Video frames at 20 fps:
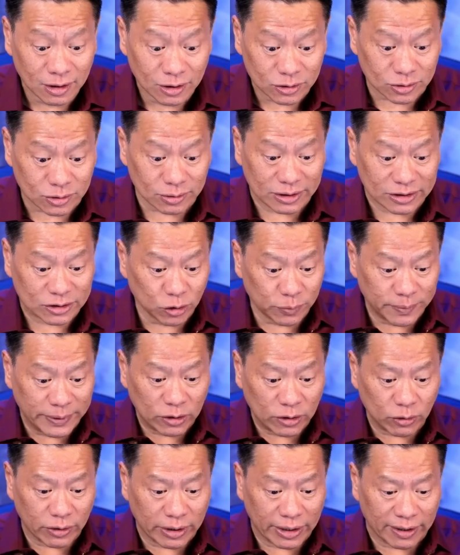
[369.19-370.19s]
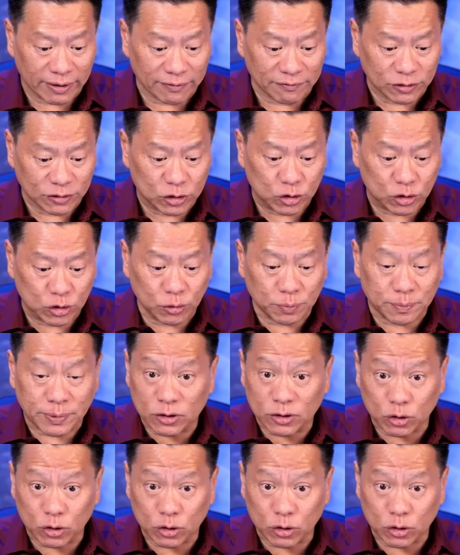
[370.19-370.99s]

So, assuming you have super,